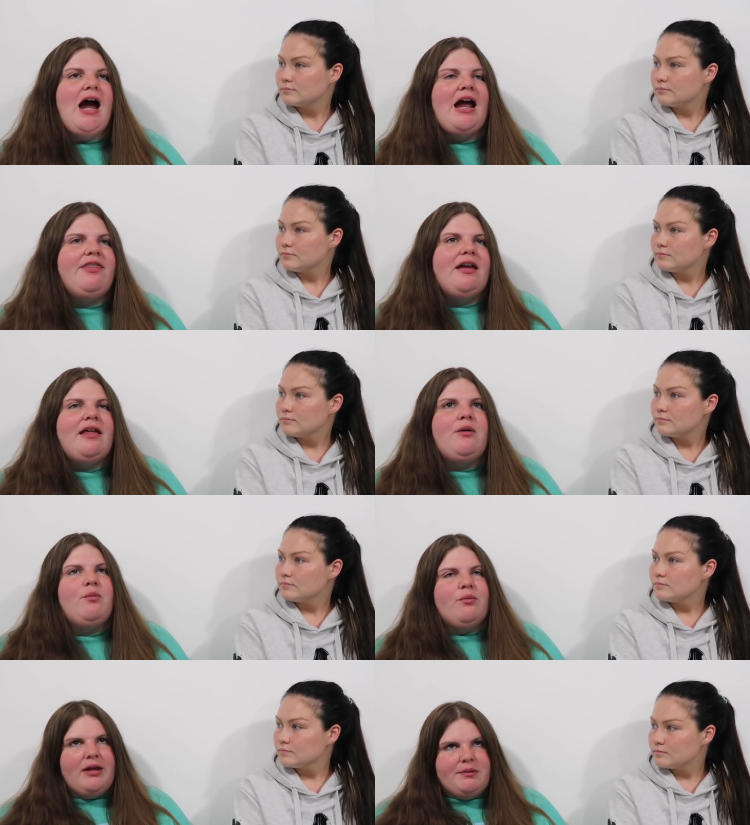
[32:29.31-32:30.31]
Speaker 1: I think like
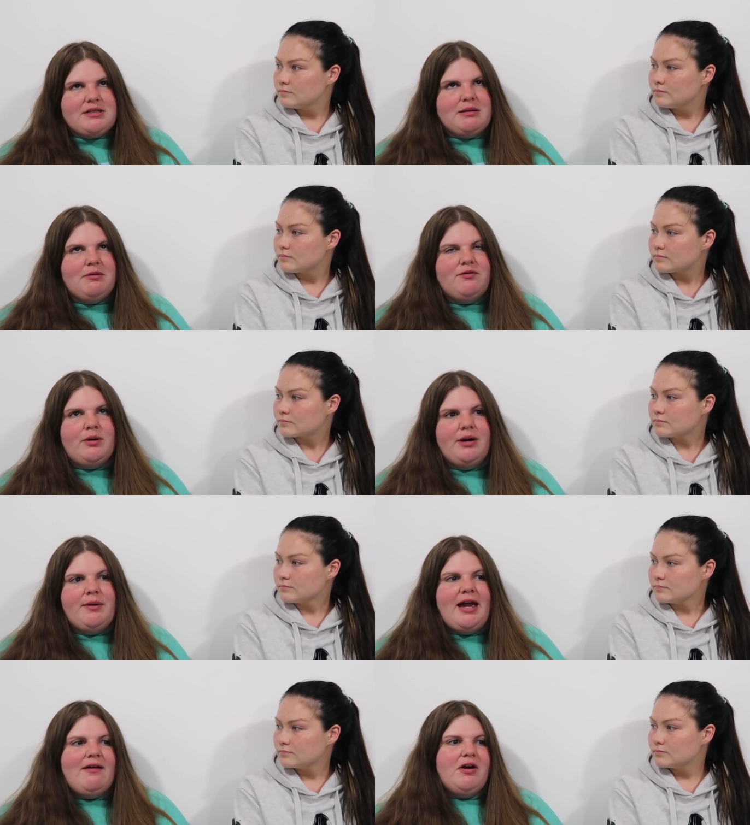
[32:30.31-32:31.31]
like we said before,
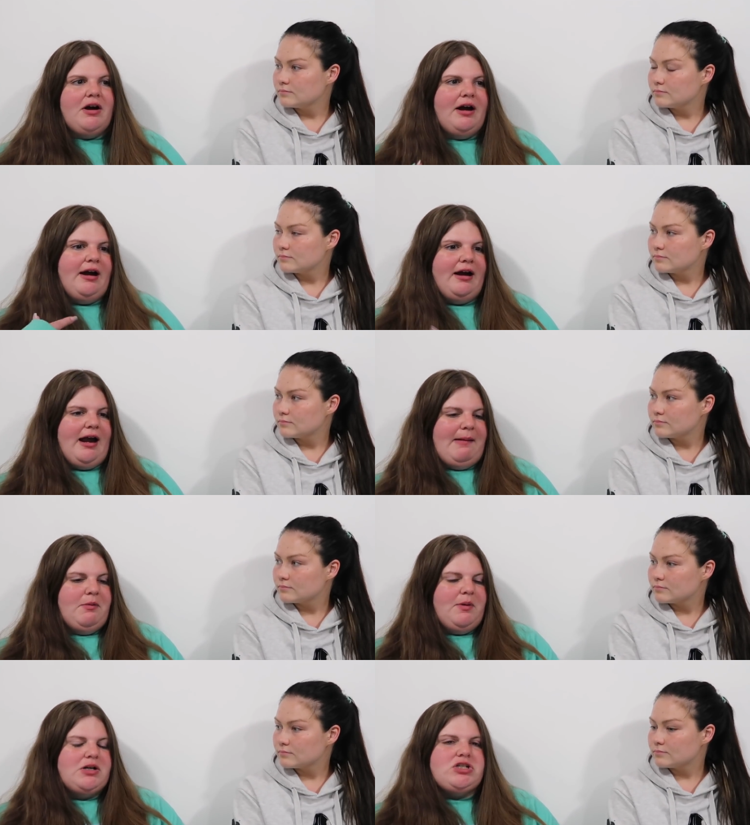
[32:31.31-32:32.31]
we have our
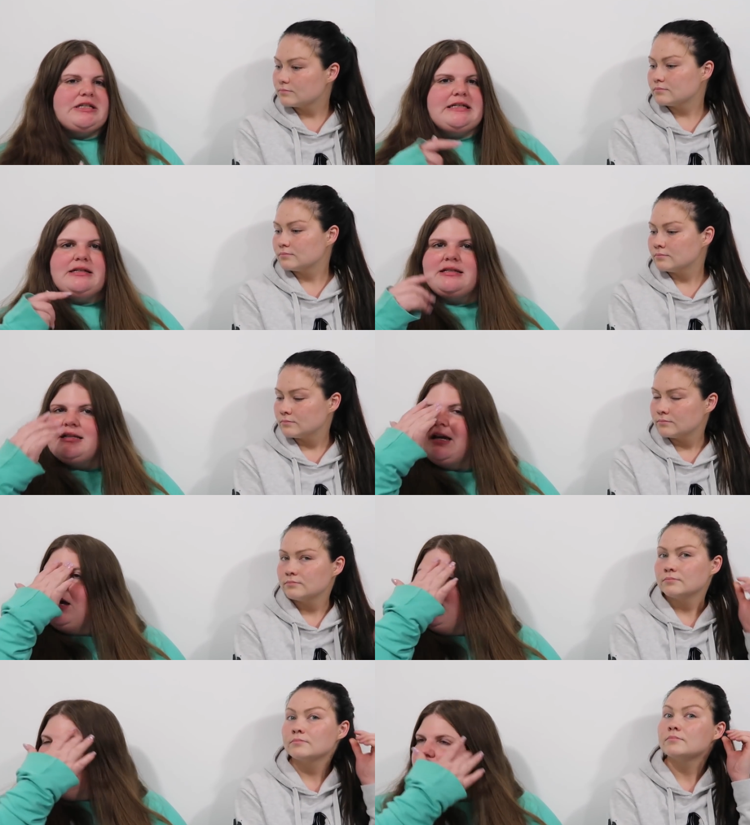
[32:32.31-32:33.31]
Apple Watches.
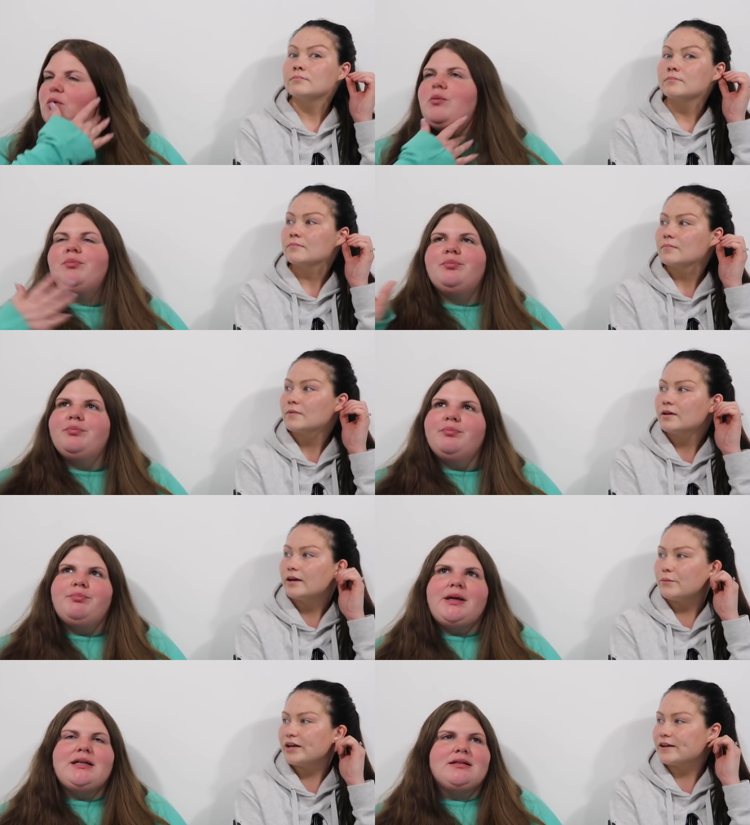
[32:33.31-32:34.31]
Mm-hmm. We'll
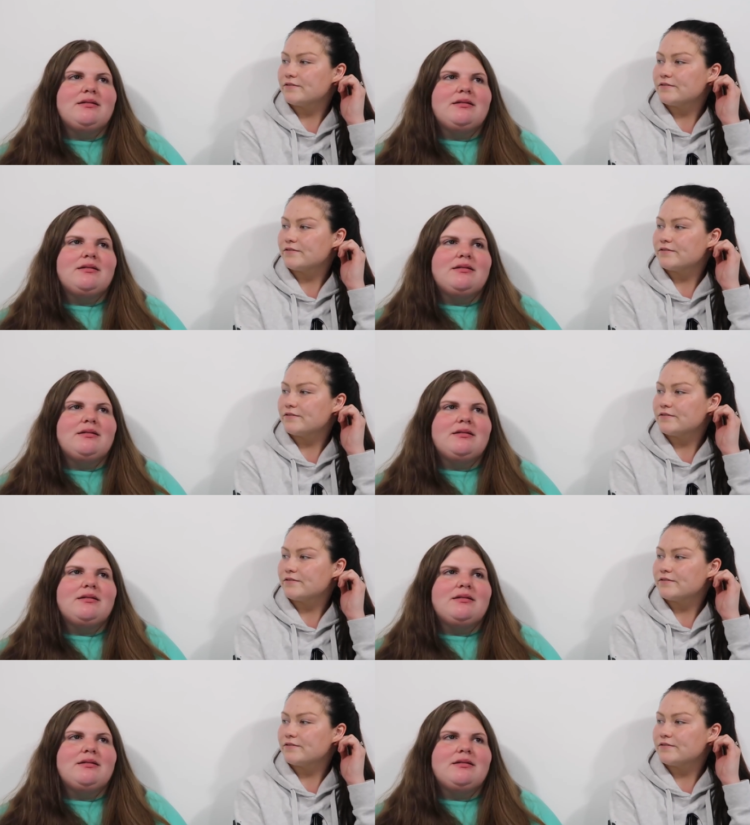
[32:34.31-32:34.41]
and we